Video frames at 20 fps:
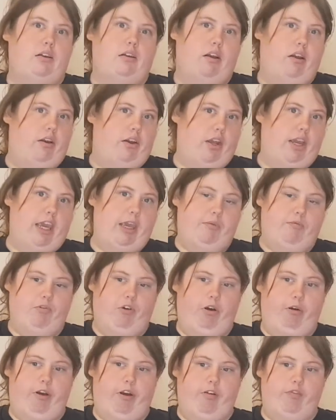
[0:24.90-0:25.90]
and you keep
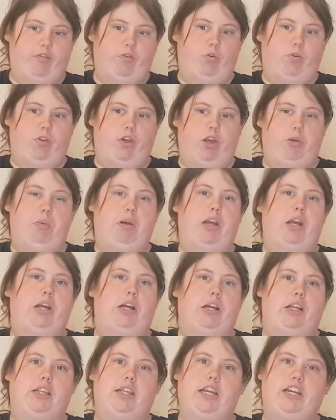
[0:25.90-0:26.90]
throwing it for them,
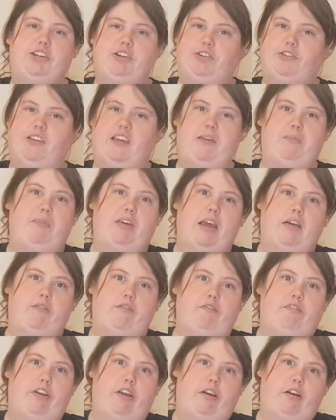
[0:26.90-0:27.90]
they just keep getting
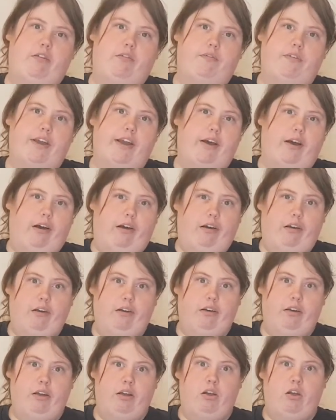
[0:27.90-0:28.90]
fitter and fitter.
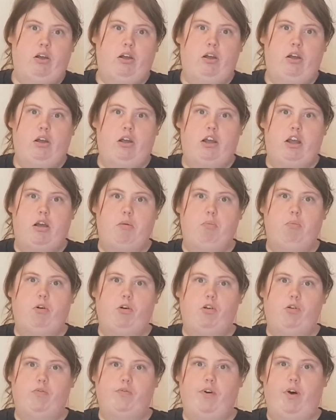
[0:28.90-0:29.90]
And
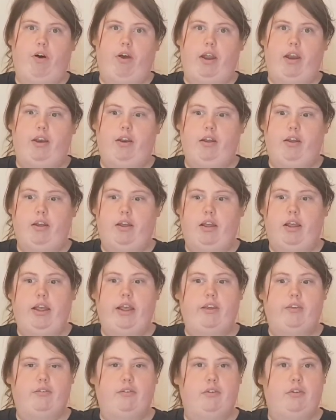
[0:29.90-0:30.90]
what you'll find
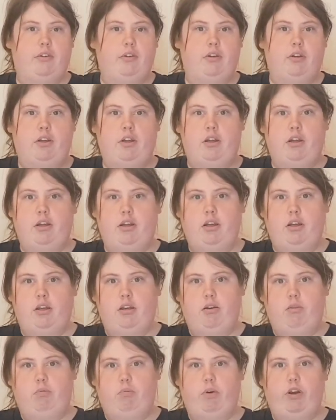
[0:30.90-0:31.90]
is
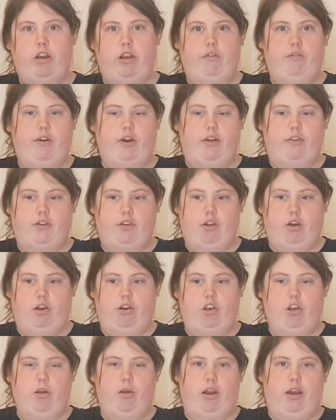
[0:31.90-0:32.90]
when you first
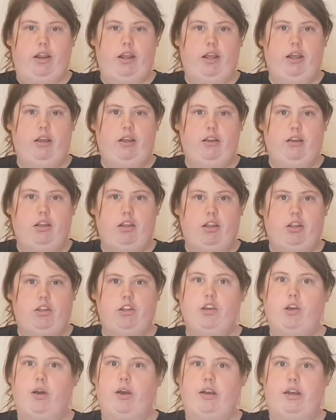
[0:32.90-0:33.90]
start doing it,
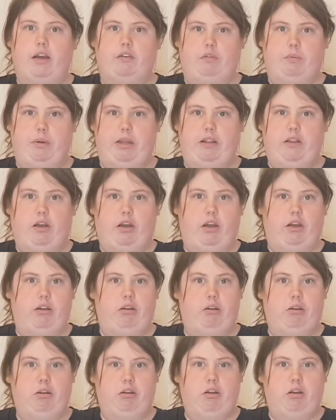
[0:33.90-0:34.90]
you only have to be there
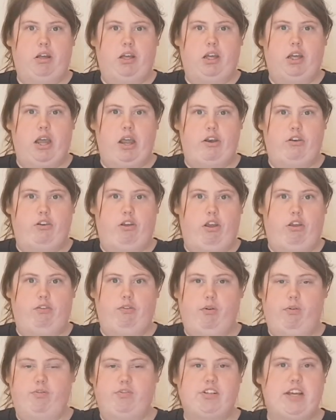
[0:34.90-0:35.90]
and do
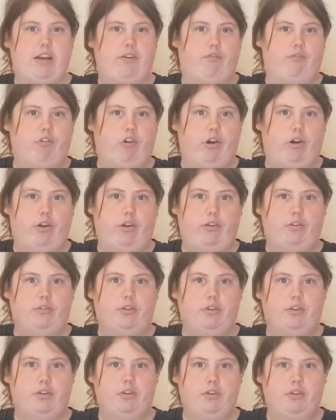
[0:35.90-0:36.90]
sort of 10 throws
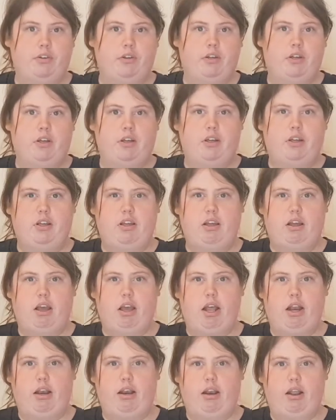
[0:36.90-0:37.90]

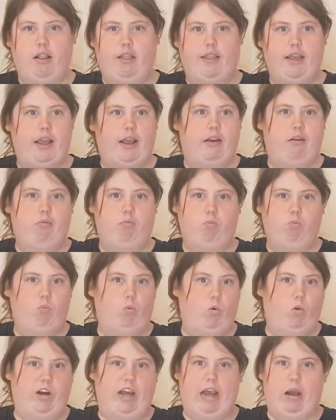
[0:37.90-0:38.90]
and then
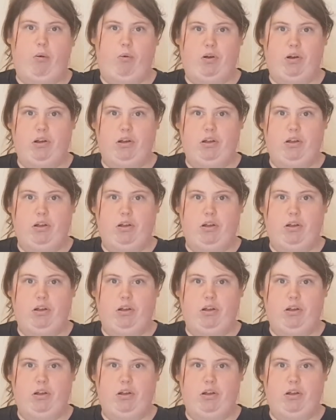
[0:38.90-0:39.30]
worn out.